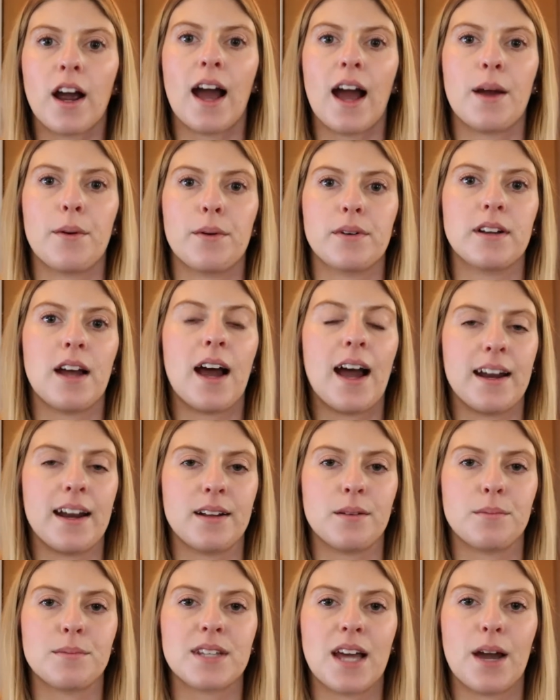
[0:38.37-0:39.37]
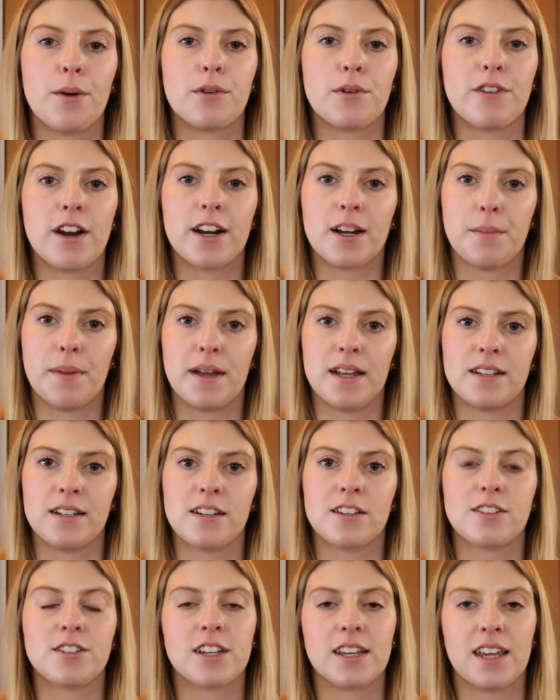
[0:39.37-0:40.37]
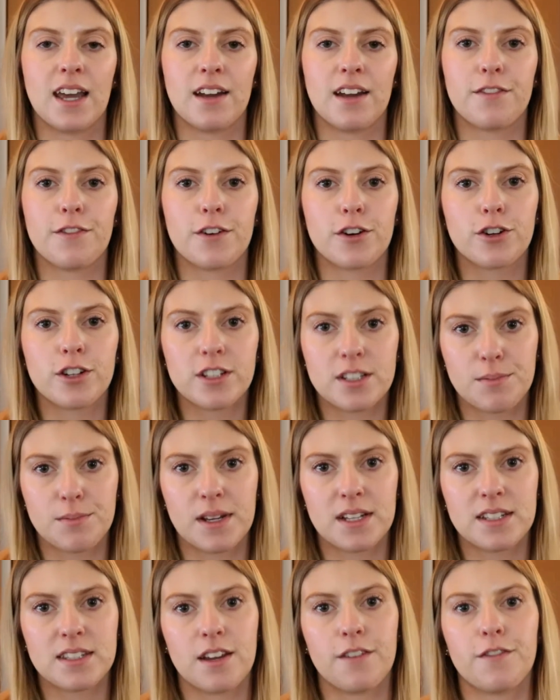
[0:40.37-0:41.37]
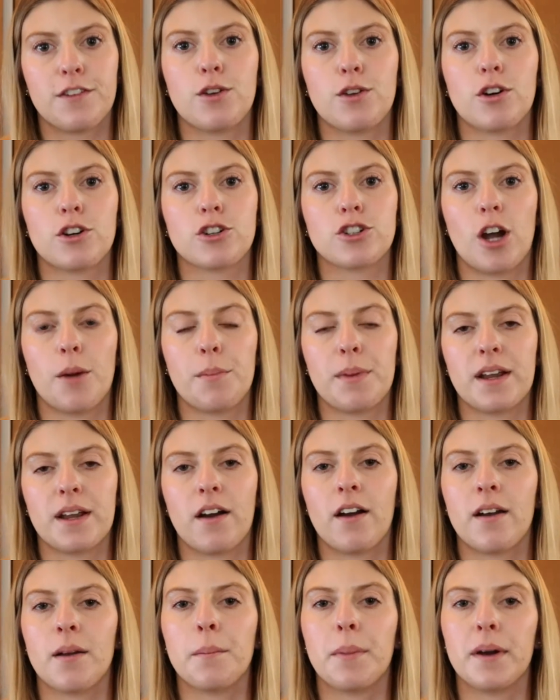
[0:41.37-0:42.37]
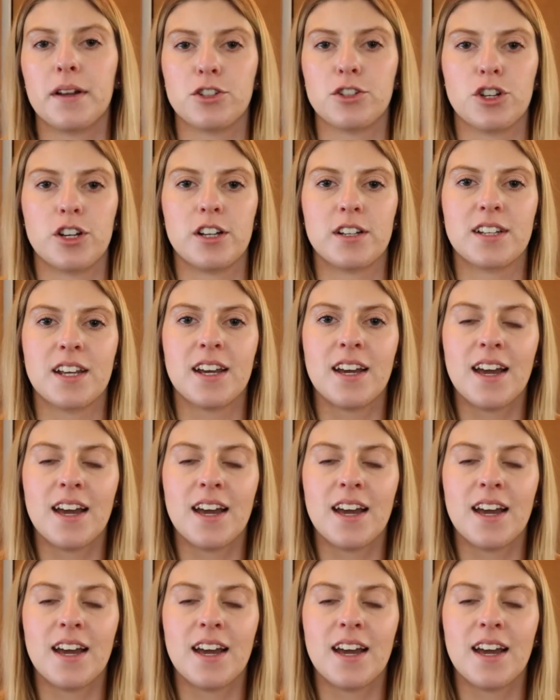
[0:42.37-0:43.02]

items I would recommend to get for Christmas if you are shopping on a budget.